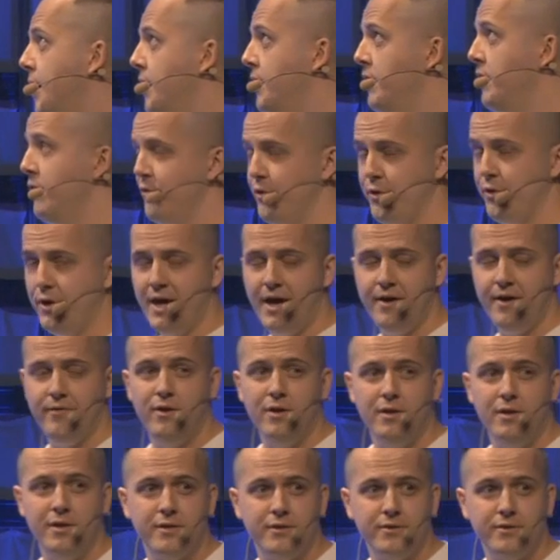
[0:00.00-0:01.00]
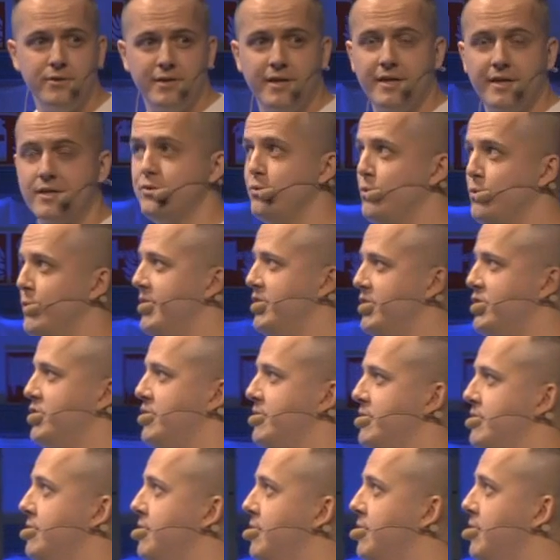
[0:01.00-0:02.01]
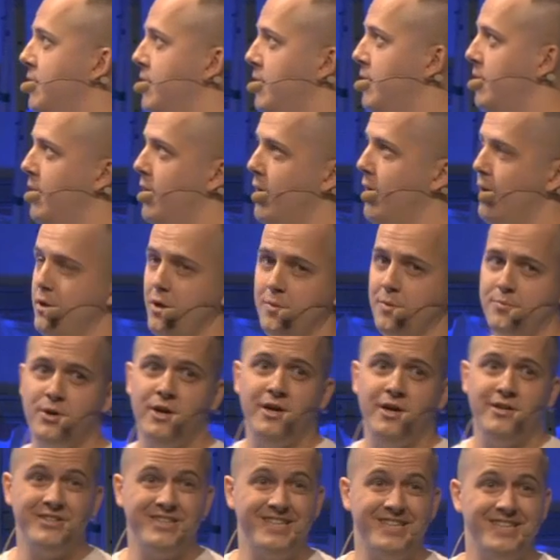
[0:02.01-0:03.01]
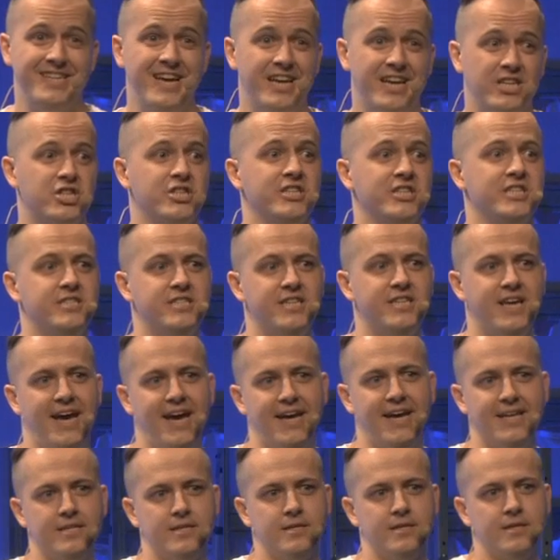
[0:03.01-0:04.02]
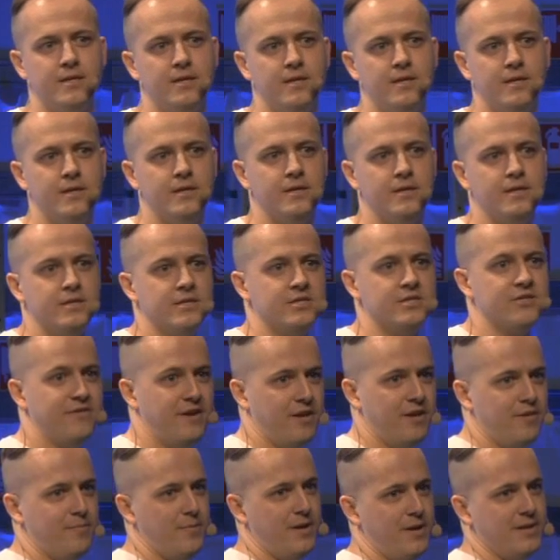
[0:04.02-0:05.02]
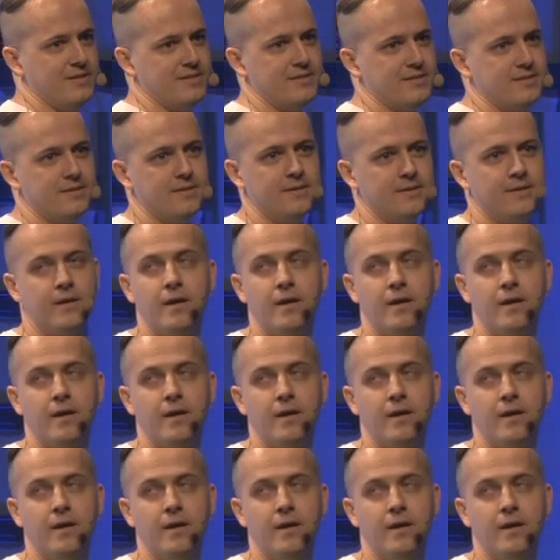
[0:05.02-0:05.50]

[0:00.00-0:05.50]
If you have only good activation, your product is actually dead in 12 months.